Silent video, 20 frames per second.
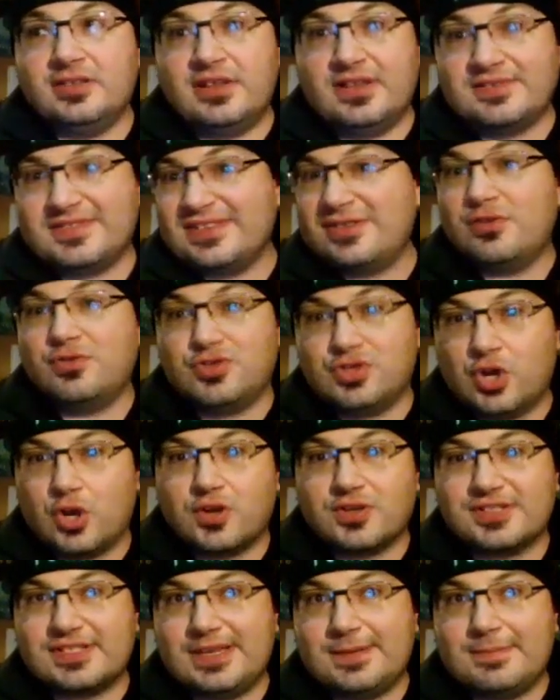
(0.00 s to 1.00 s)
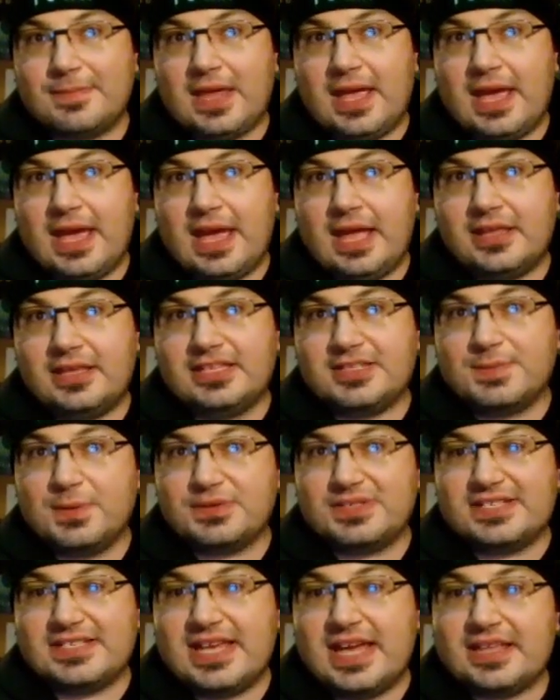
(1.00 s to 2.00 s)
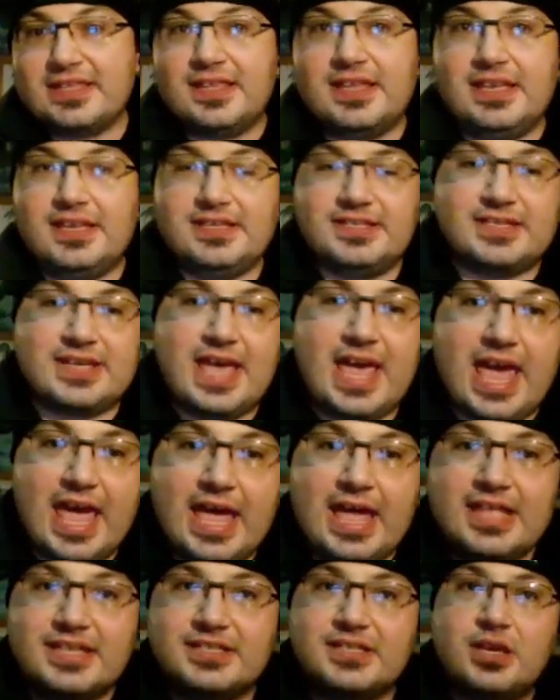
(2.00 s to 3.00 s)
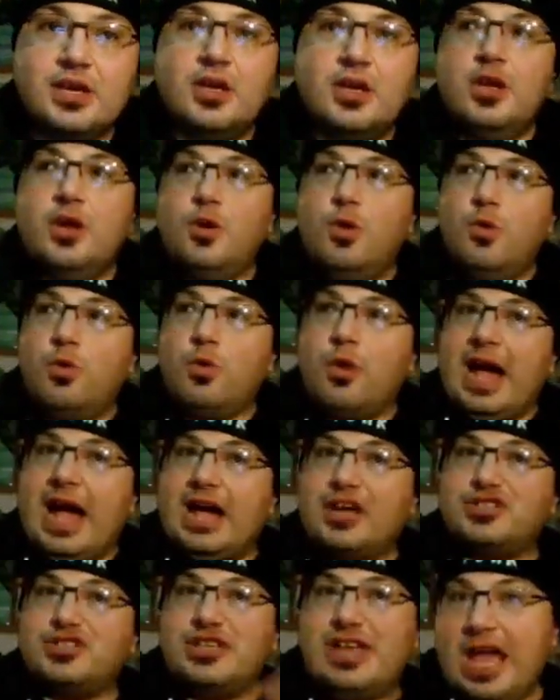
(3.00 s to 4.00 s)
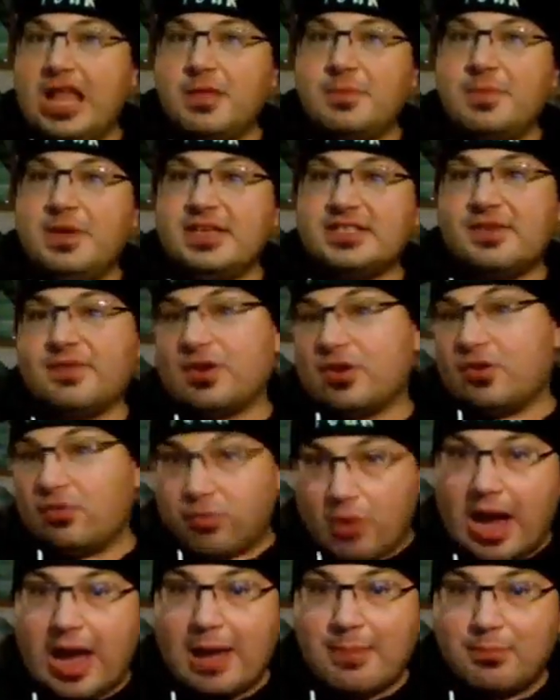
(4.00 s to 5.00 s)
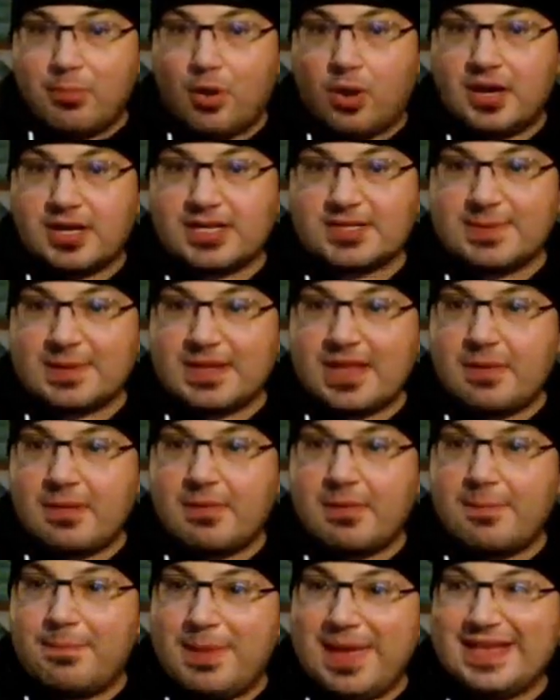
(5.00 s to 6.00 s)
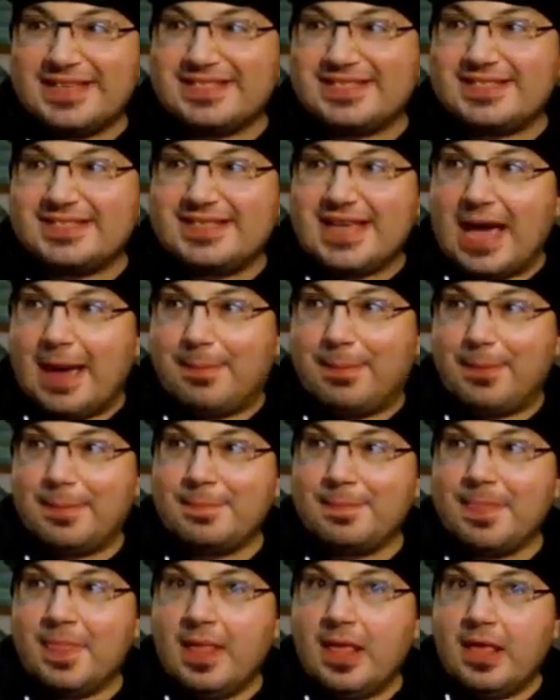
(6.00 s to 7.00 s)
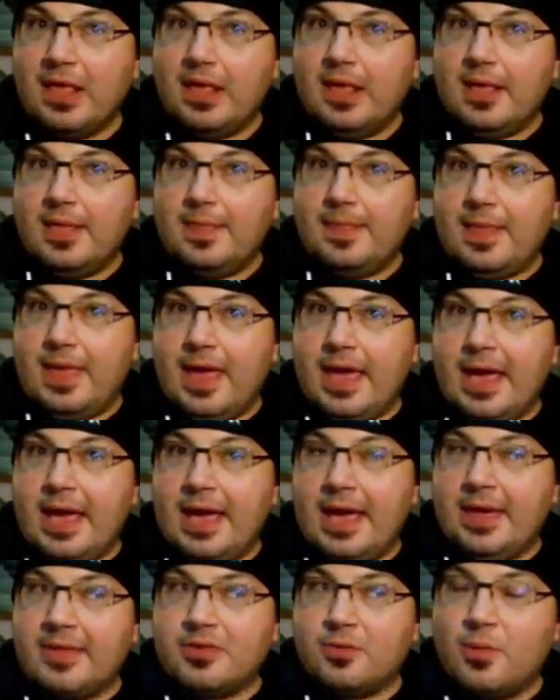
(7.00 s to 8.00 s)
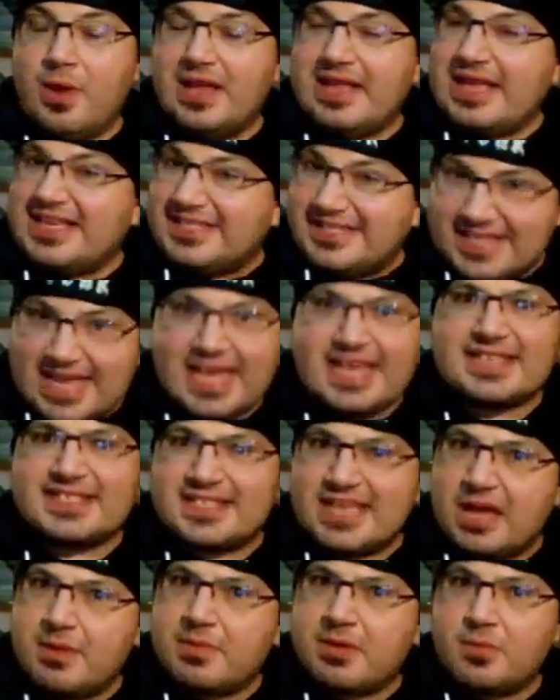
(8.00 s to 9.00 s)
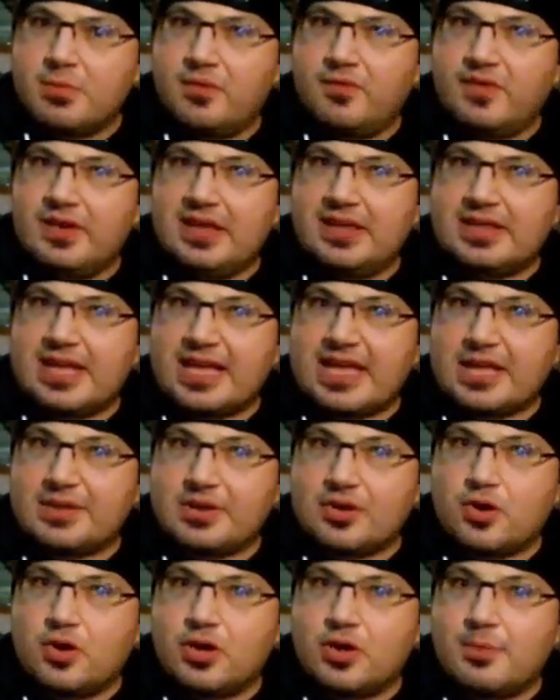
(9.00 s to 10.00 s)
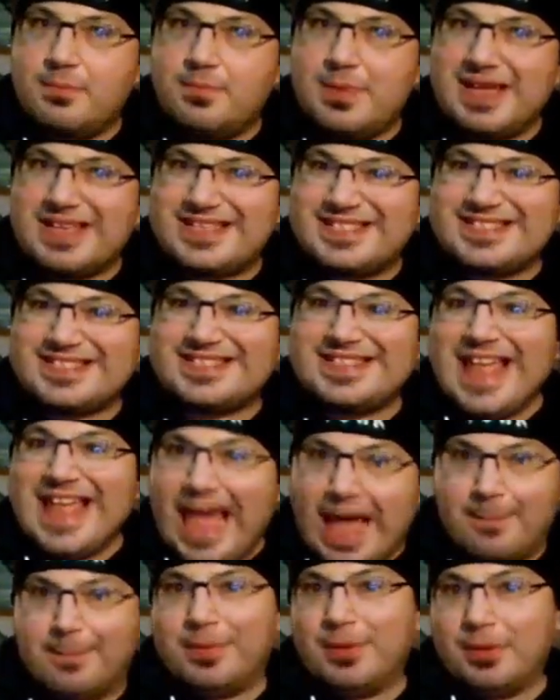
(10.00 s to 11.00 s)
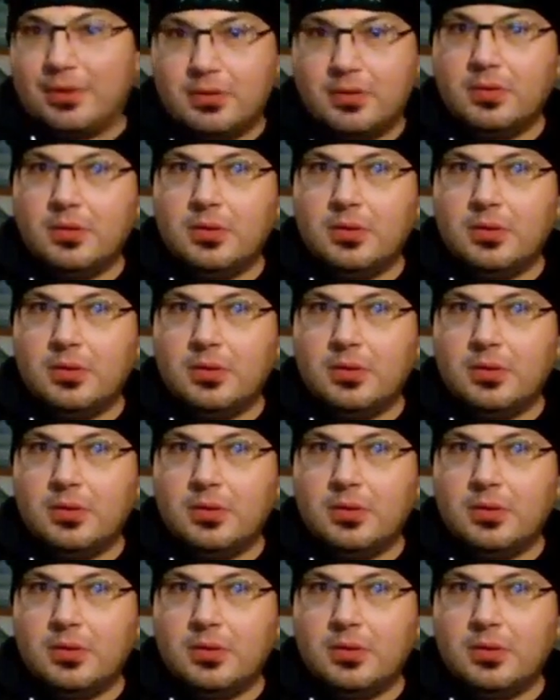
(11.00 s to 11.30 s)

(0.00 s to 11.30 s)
lives in New Jersey, and he's supposed to take these heads who are actually enemies of a crime boss by the name of Big Step. And the way they say his name in the movie, they kept on calling him Big Step.